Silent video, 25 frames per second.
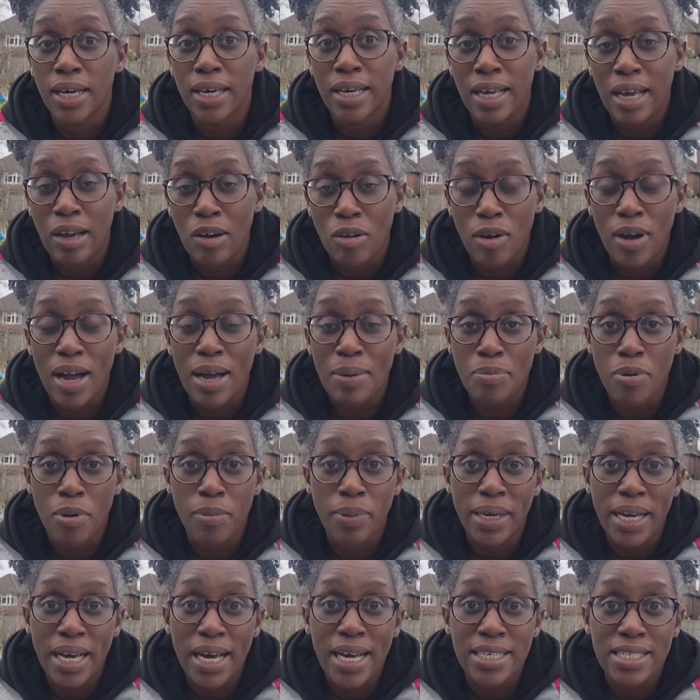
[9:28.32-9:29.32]
I'll
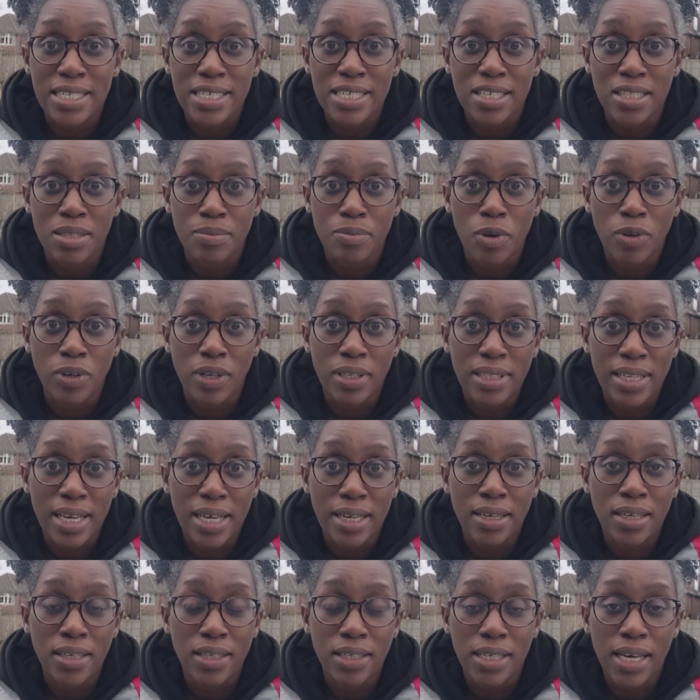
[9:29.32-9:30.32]
probably add another one, and
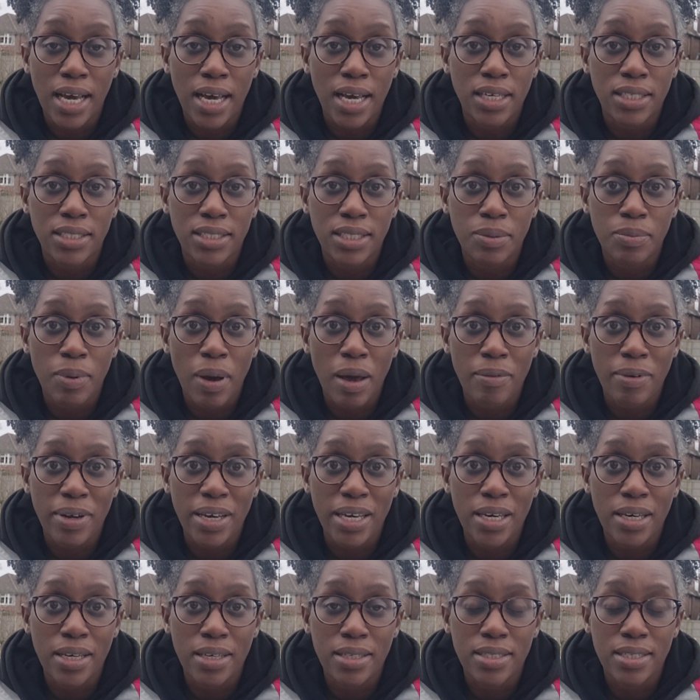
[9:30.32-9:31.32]
then see
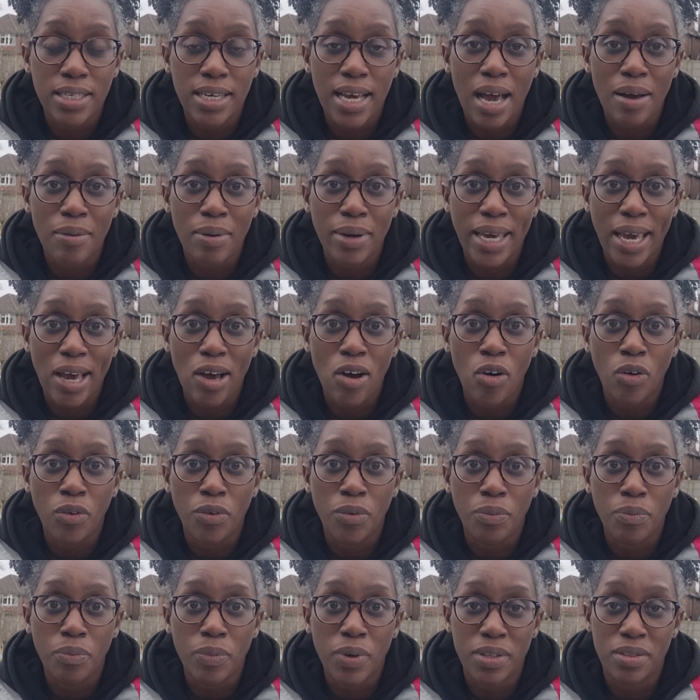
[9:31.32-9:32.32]
how I get
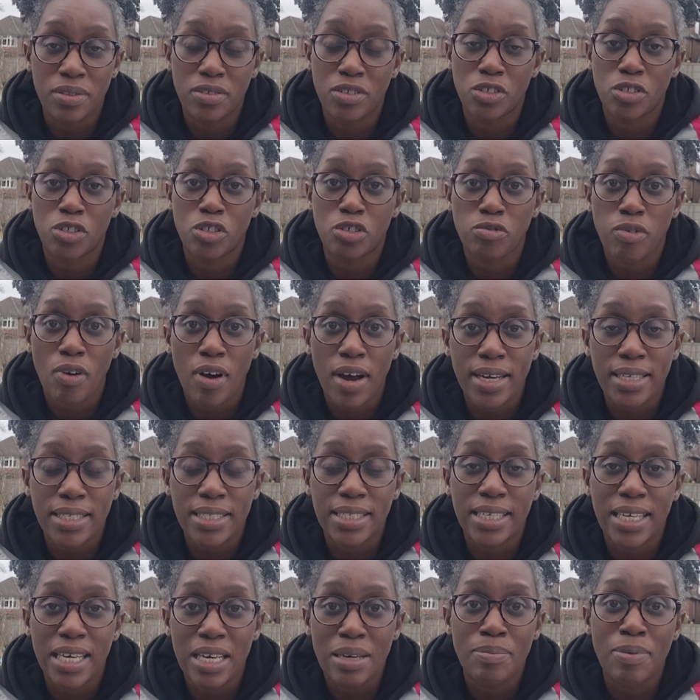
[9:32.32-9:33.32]
on with just trying
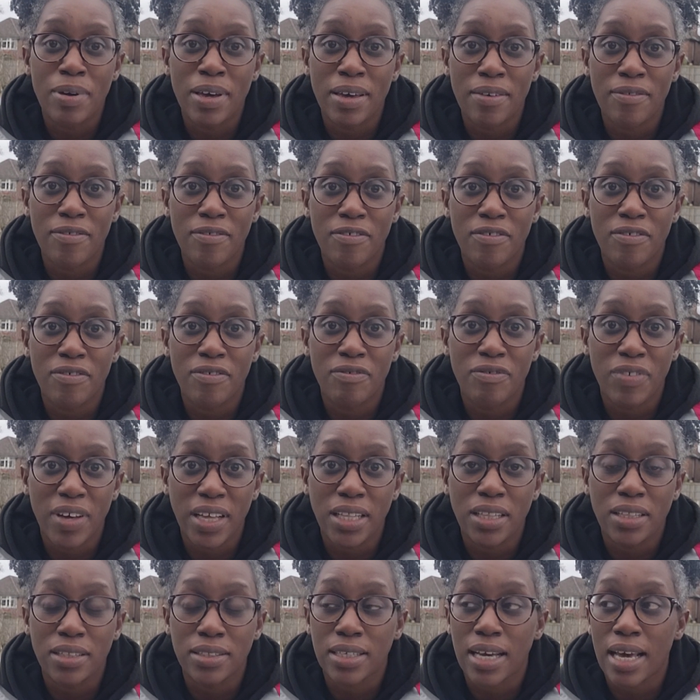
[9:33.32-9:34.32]
to keep it
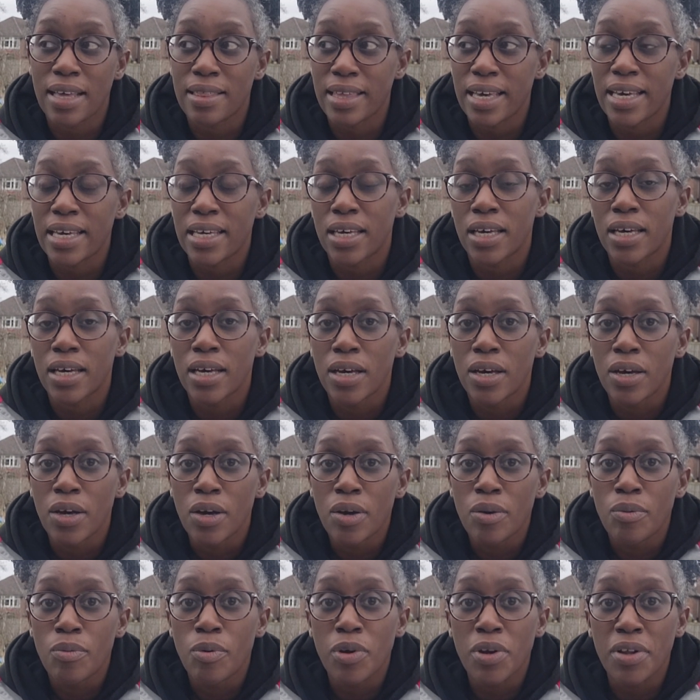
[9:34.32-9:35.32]
filled. I think
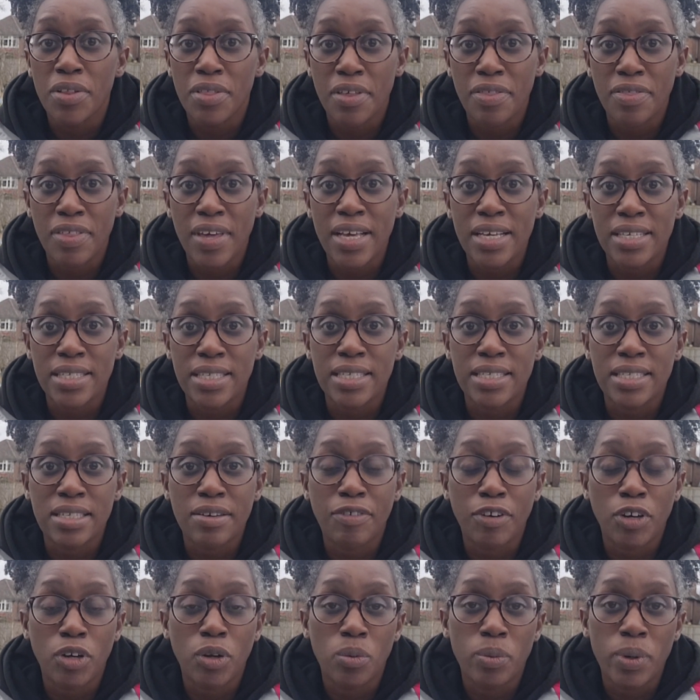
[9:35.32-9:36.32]
one of the things that's
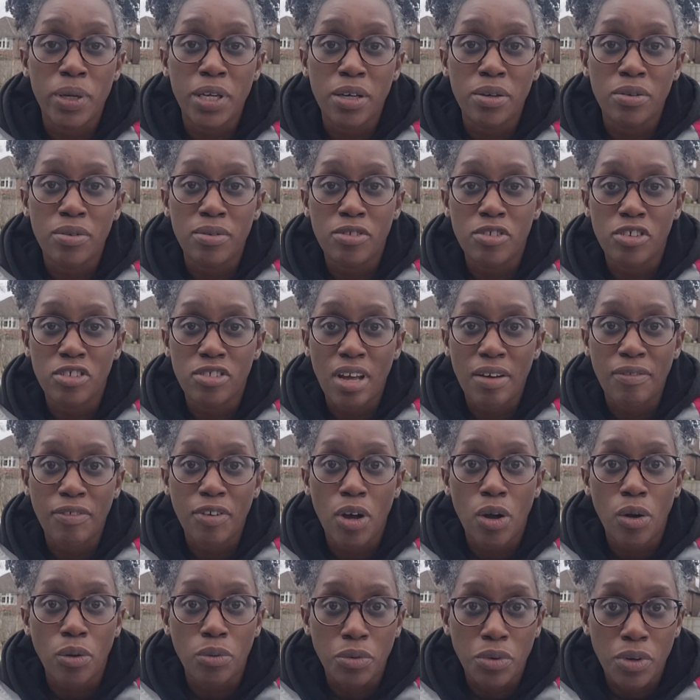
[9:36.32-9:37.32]
difficult when you just have
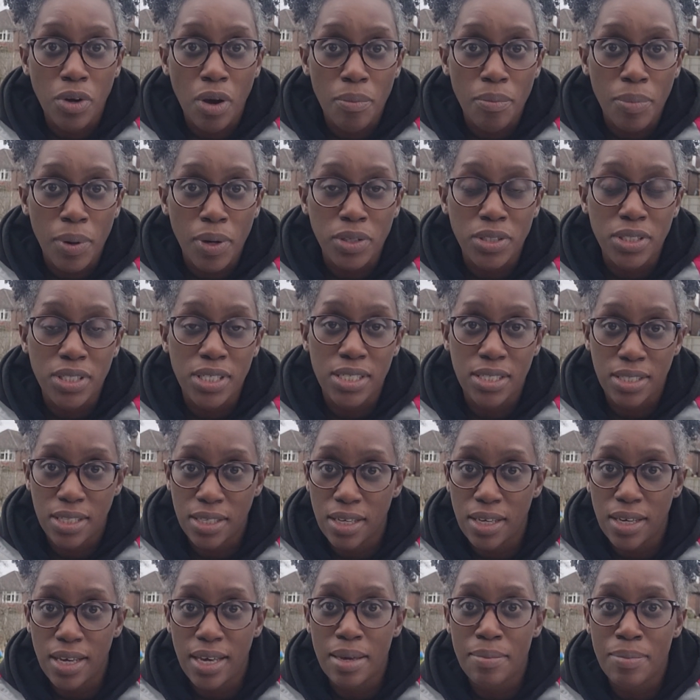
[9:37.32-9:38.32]
cold compost is
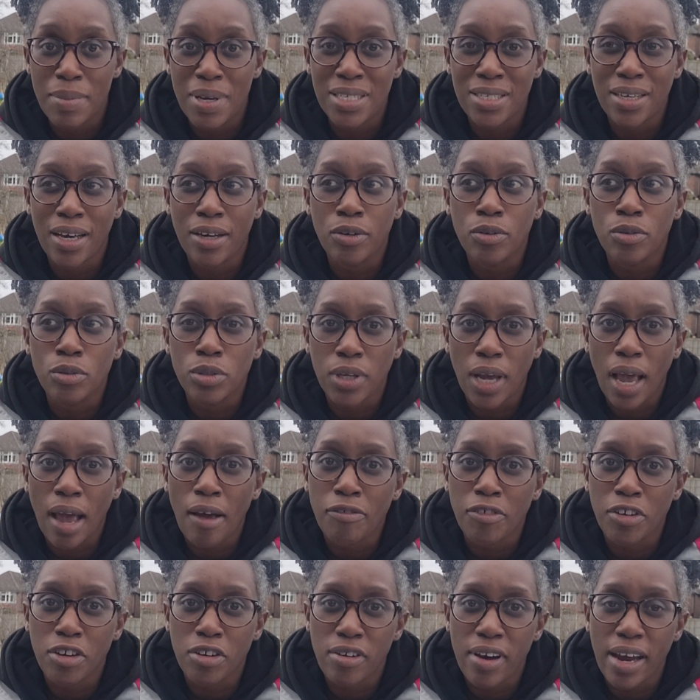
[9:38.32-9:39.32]
that it means that I also
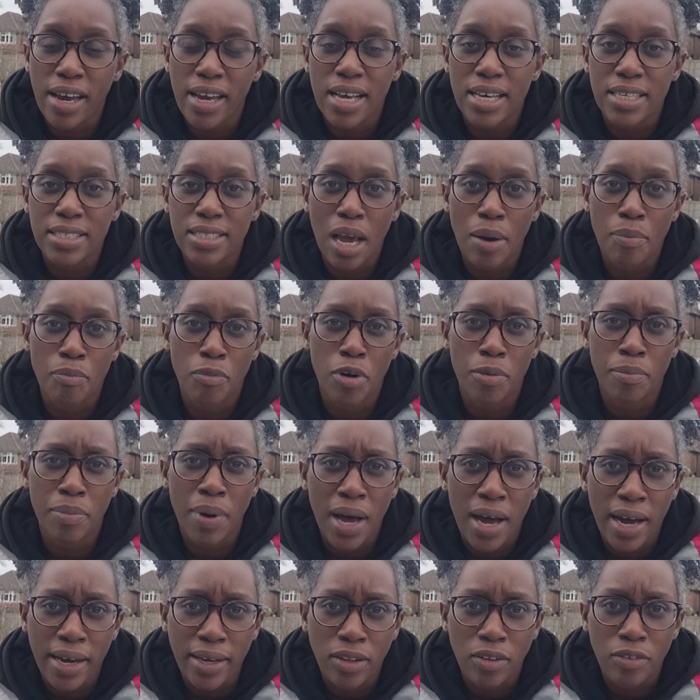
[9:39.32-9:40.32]
have to create a separate
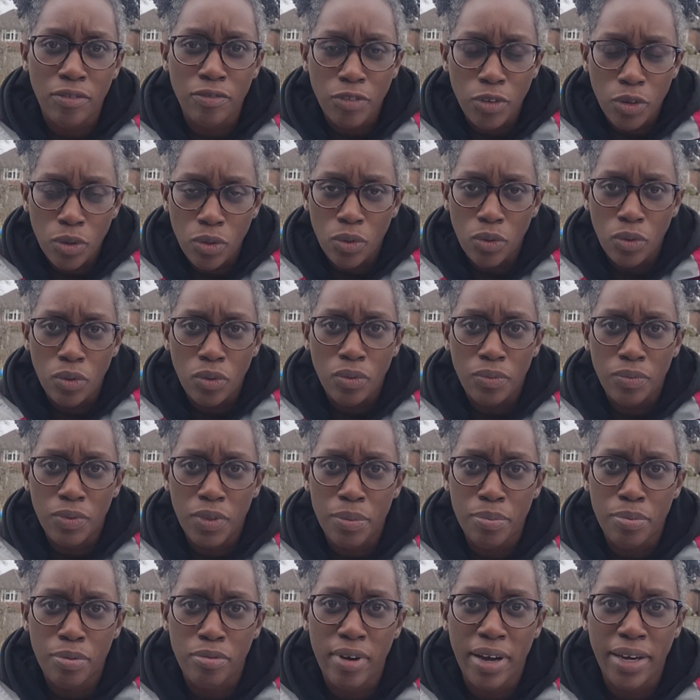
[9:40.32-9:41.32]
pile for
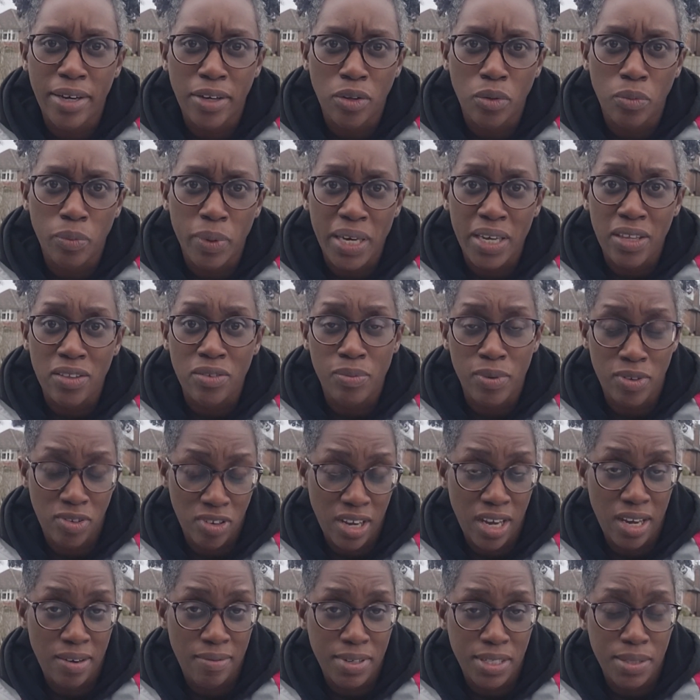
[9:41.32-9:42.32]
the perennial weeds, which
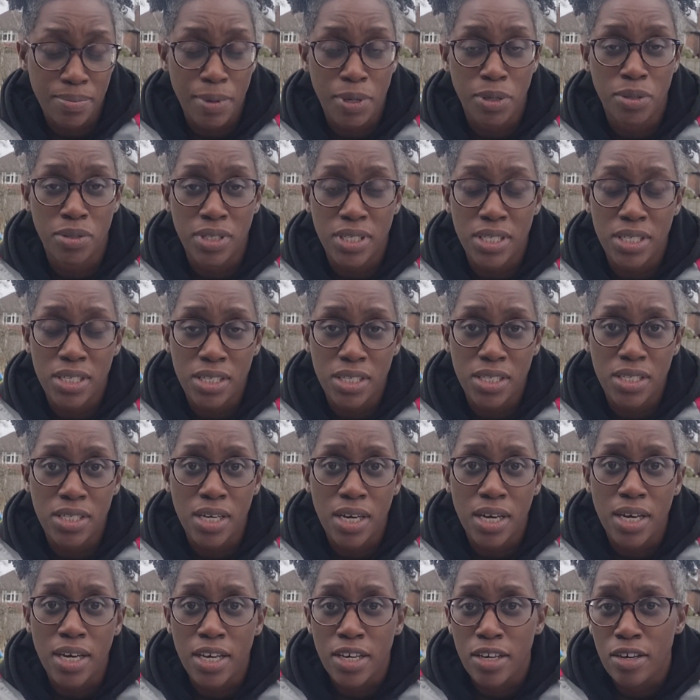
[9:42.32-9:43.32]
here is mostly
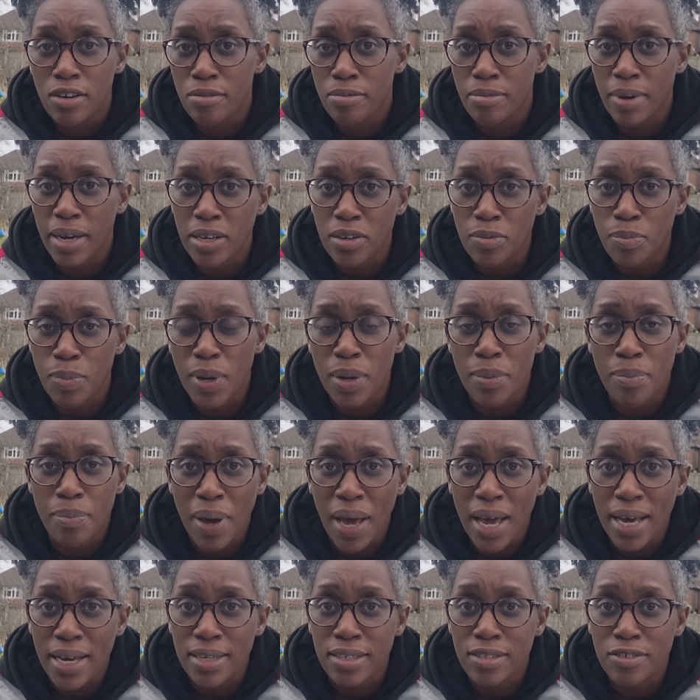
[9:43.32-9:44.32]
just great big
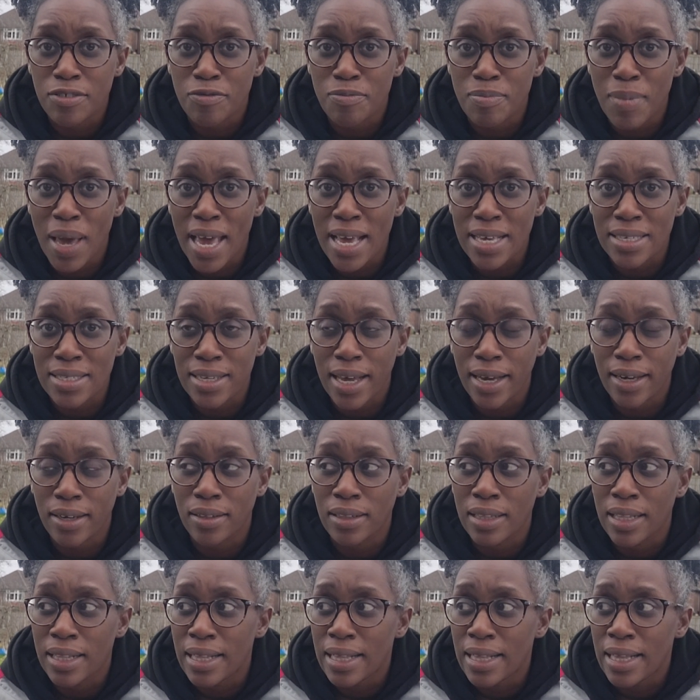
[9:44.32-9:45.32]
bags of mare's
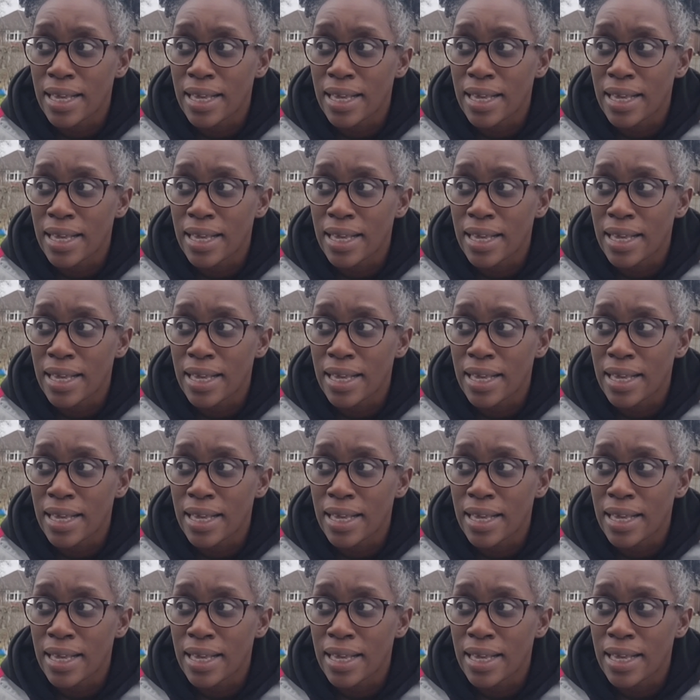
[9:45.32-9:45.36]
tail.